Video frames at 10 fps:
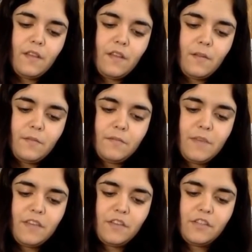I'm just
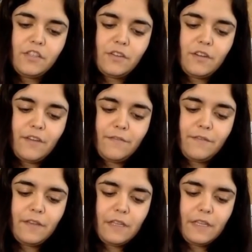making sure I
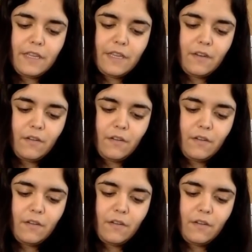fill in